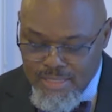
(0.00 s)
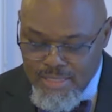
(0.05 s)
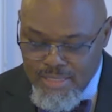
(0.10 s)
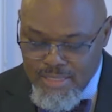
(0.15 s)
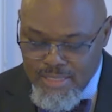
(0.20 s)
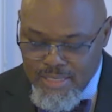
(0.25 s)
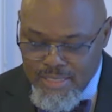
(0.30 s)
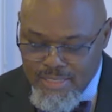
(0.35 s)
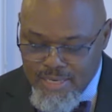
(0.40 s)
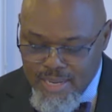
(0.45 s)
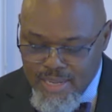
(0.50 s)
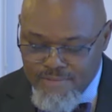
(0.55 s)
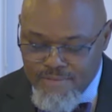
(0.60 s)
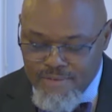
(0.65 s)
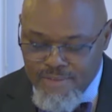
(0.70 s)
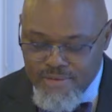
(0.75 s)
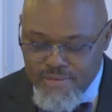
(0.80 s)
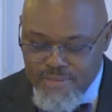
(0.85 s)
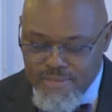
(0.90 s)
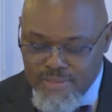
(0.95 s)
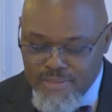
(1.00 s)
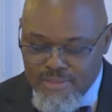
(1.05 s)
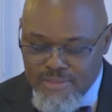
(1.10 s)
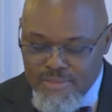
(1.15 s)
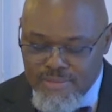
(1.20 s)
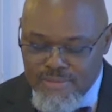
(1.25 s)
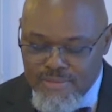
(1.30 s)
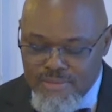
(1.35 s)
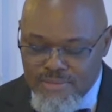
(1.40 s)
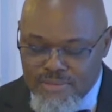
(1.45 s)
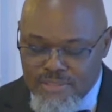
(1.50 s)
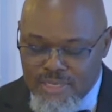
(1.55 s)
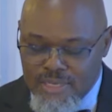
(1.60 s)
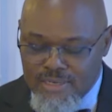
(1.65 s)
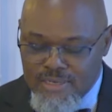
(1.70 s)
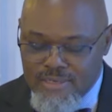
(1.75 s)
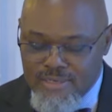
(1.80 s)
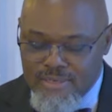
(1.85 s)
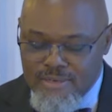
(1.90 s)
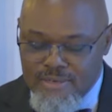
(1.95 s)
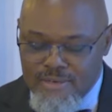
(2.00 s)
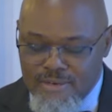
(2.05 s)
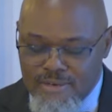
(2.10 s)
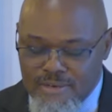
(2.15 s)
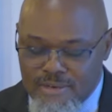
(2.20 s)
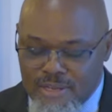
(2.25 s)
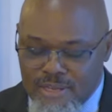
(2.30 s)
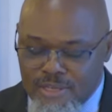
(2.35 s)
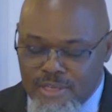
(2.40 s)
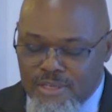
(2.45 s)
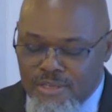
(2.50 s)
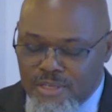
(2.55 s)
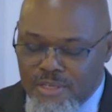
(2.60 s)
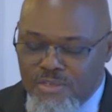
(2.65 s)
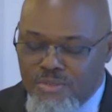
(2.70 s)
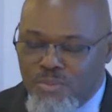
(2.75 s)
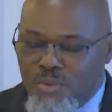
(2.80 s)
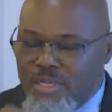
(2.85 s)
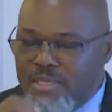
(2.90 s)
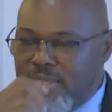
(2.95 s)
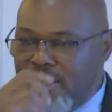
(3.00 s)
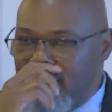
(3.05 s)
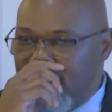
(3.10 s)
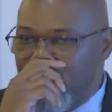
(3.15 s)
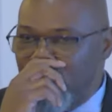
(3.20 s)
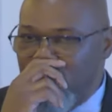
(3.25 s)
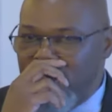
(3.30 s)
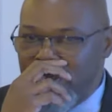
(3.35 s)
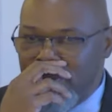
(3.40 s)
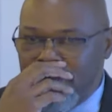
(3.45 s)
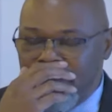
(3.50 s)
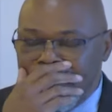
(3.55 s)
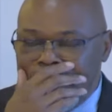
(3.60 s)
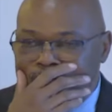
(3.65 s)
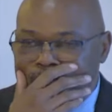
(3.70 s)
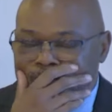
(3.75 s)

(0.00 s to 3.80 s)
And David said, it's one thing when